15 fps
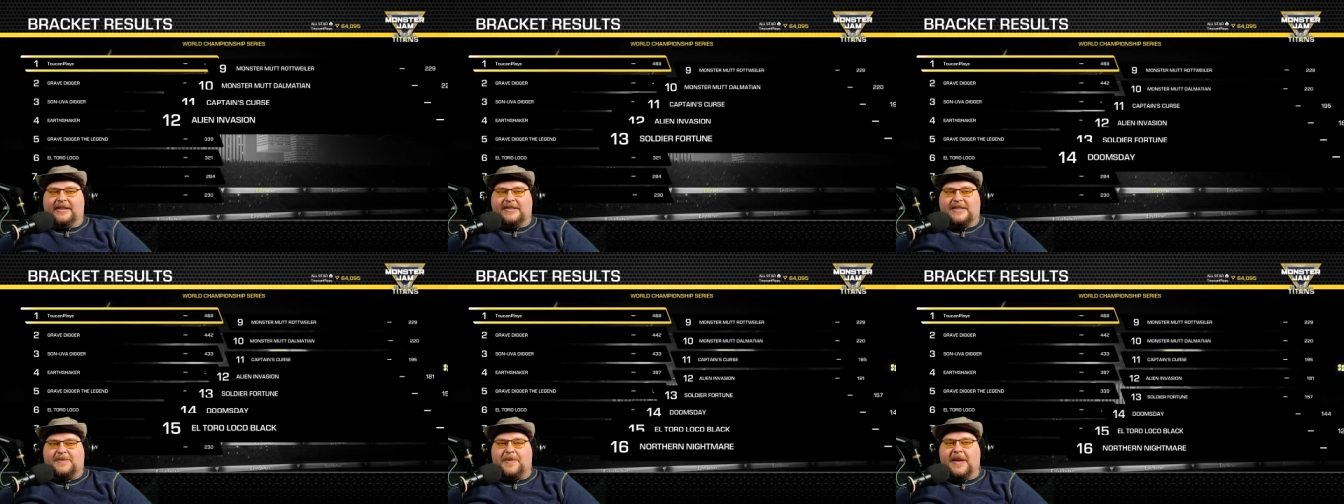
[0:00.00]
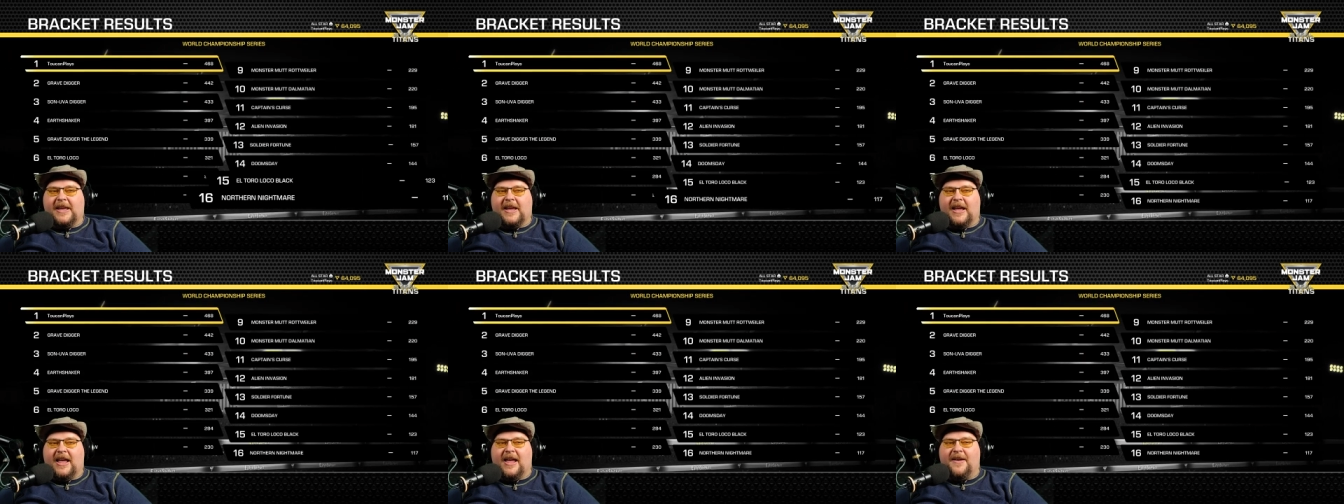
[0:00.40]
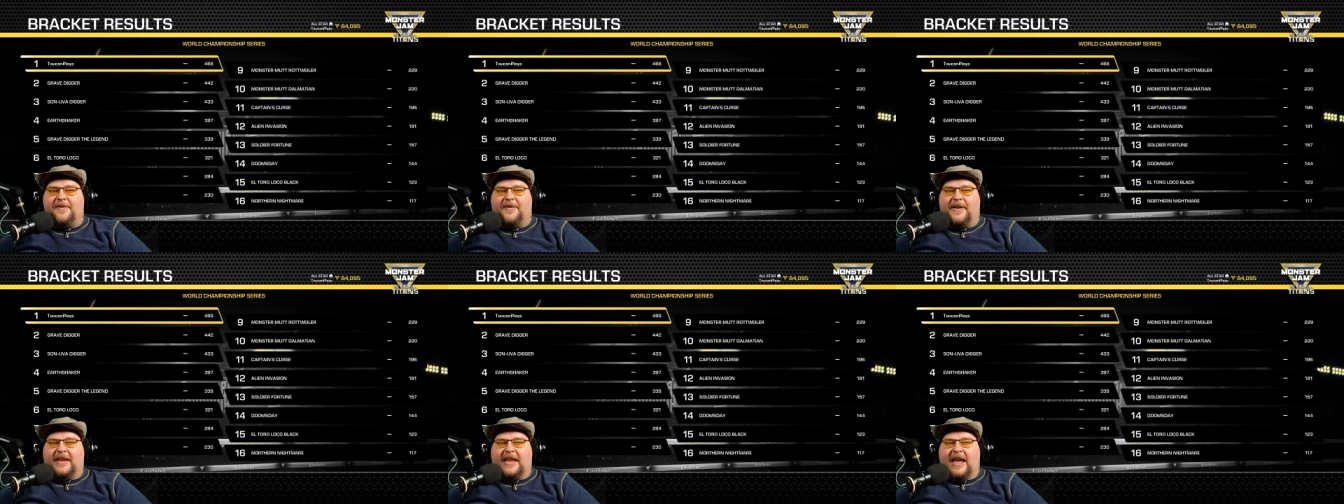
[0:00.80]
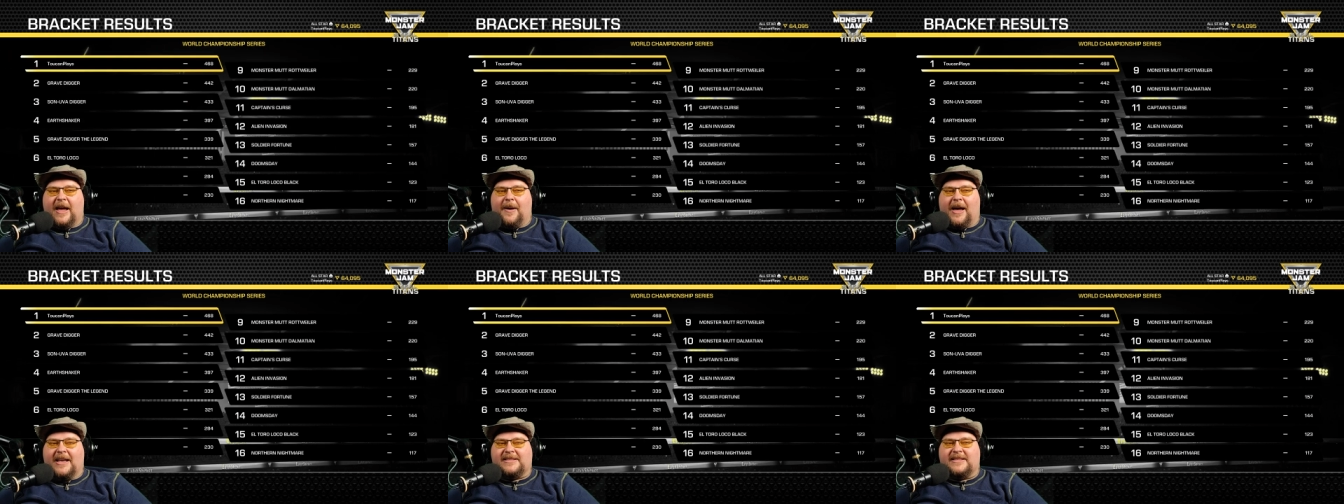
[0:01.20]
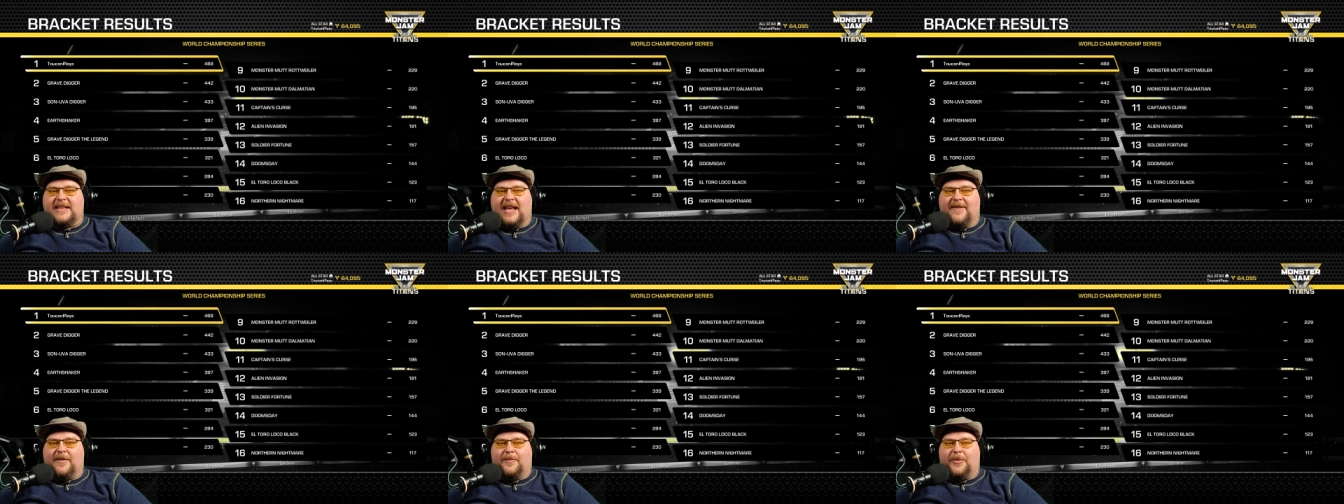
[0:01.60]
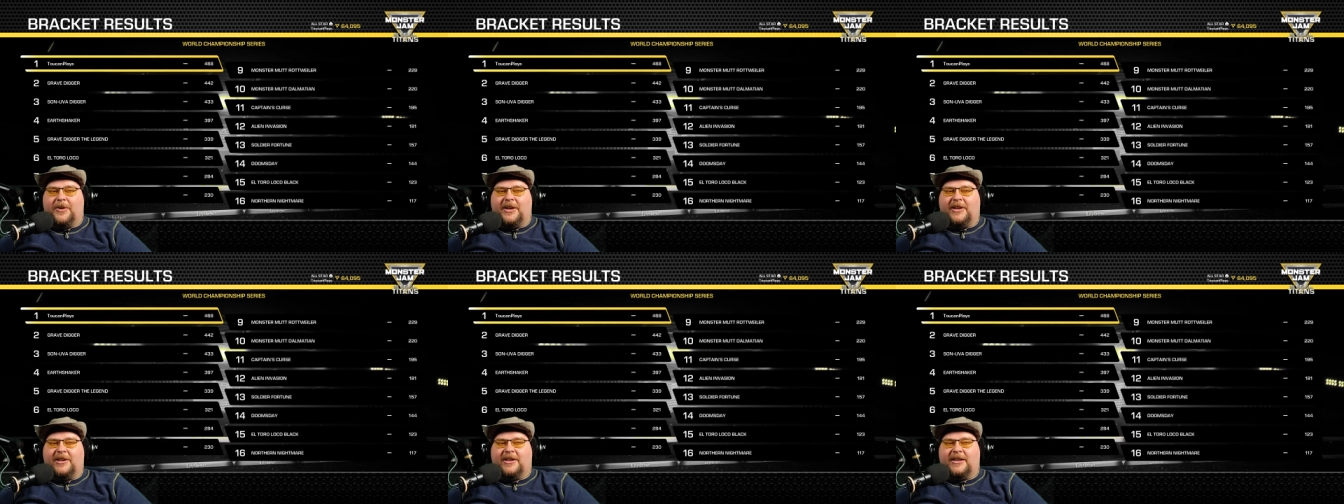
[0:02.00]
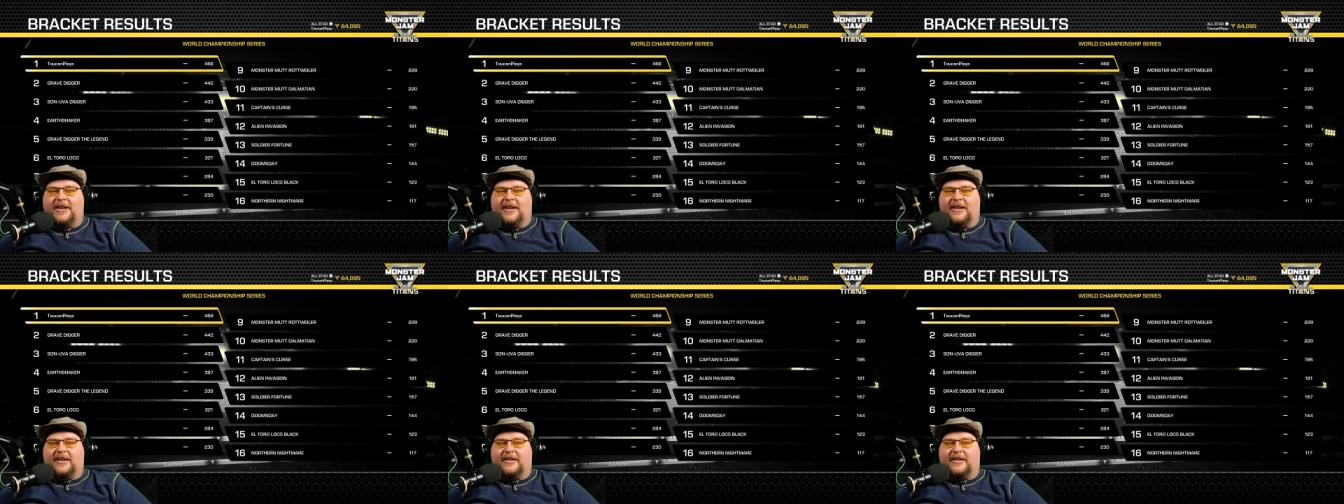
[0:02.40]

Speaking of, yeah, I still have a pretty good,